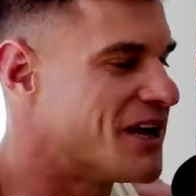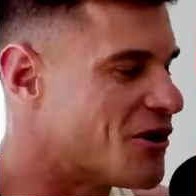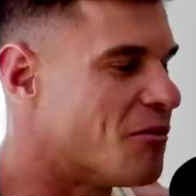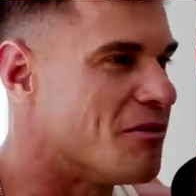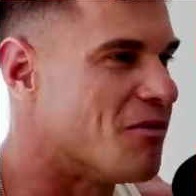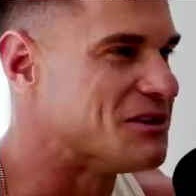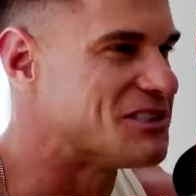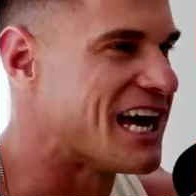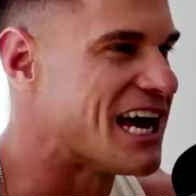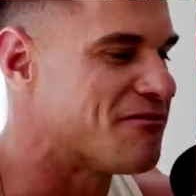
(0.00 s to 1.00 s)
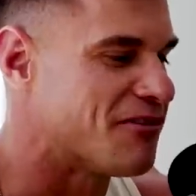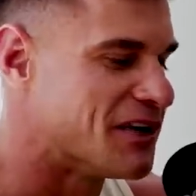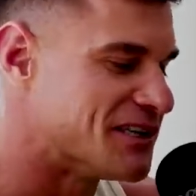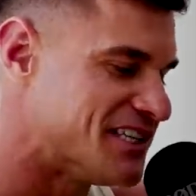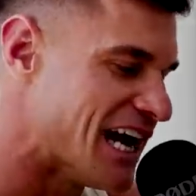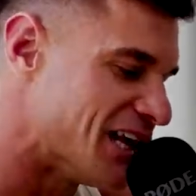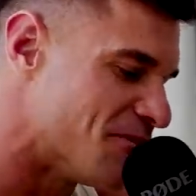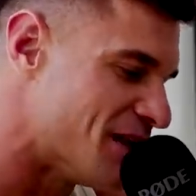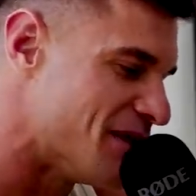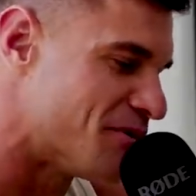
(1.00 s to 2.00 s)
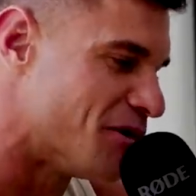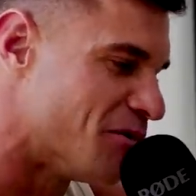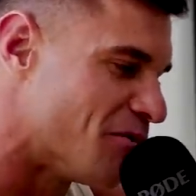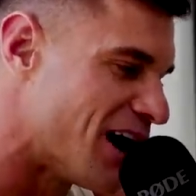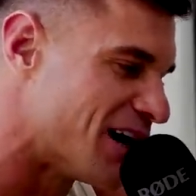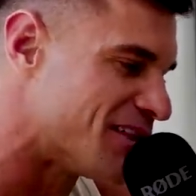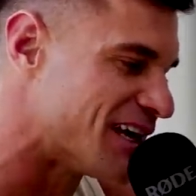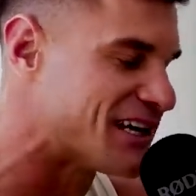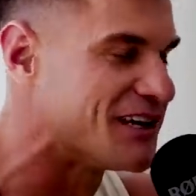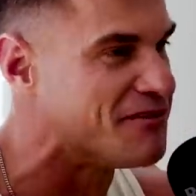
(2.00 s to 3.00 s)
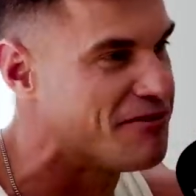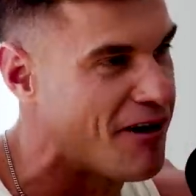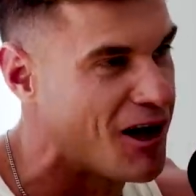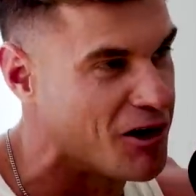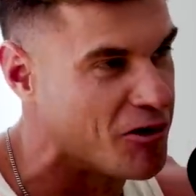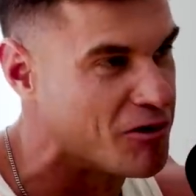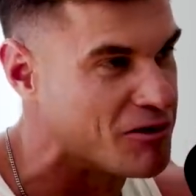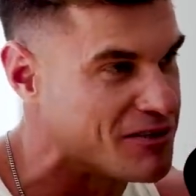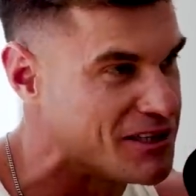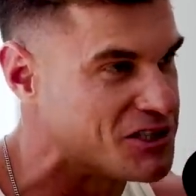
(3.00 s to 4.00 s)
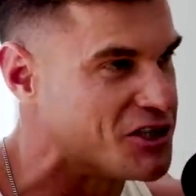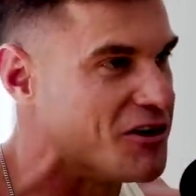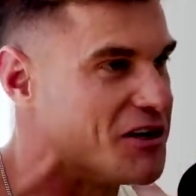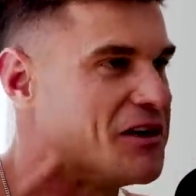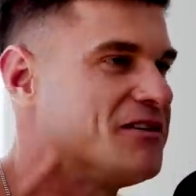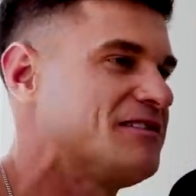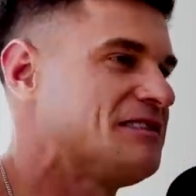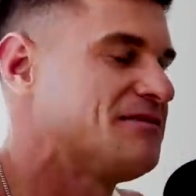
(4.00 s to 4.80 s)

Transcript: The couple of months ahead, tell the people where they can follow this journey.